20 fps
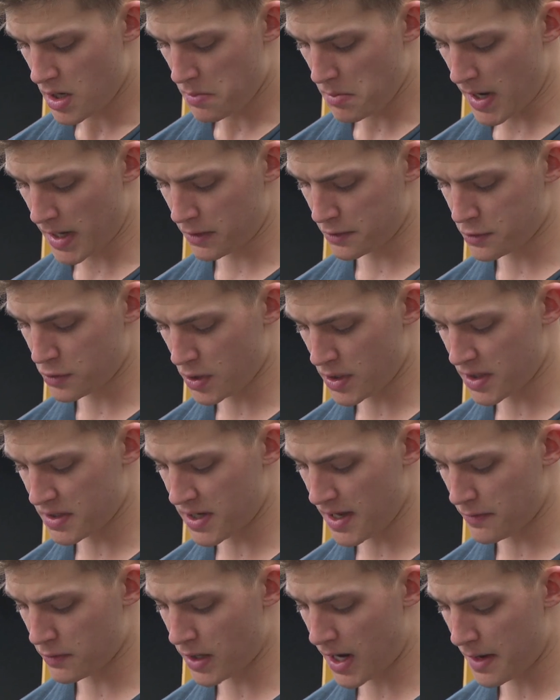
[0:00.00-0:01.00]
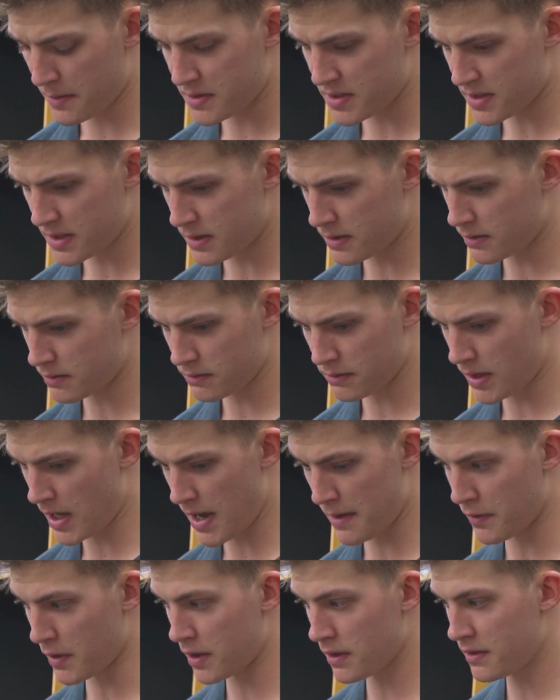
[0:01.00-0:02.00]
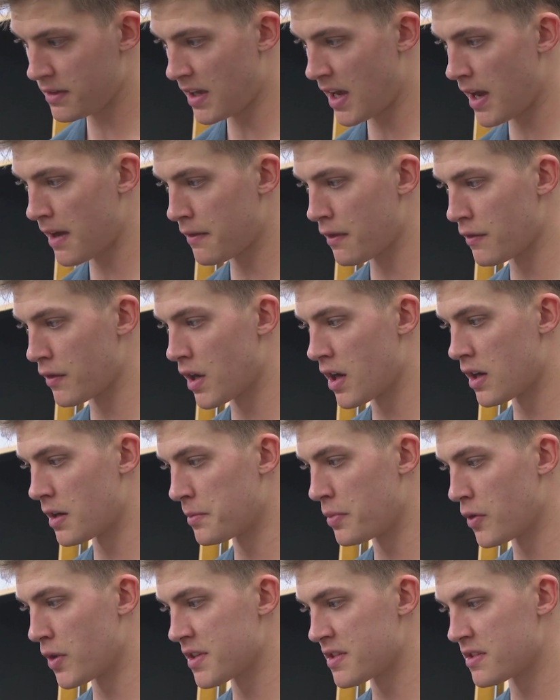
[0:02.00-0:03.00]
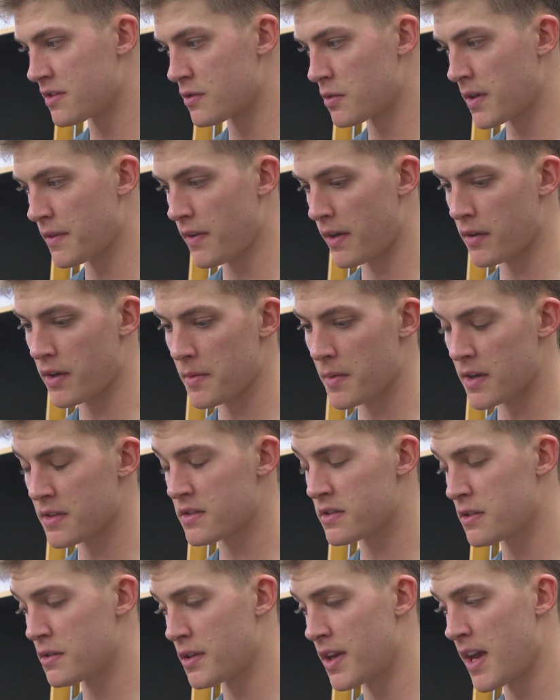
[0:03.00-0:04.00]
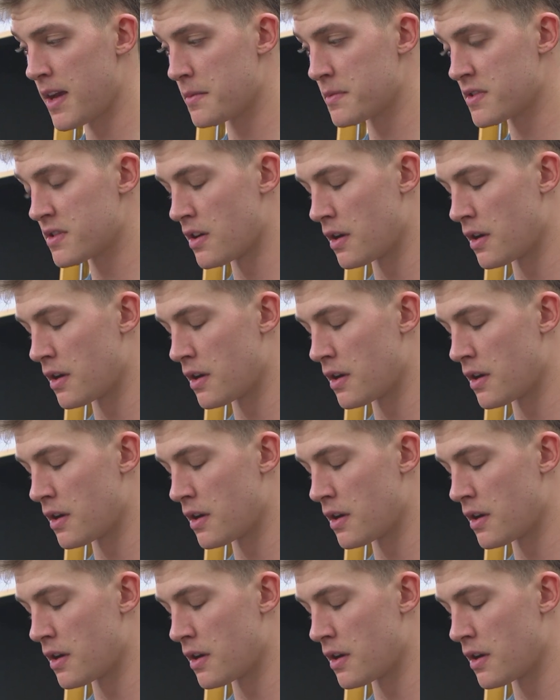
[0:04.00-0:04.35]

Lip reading: Michael Jordan, and David Robinson ever to have over 100 points and 25 rebounds in two games.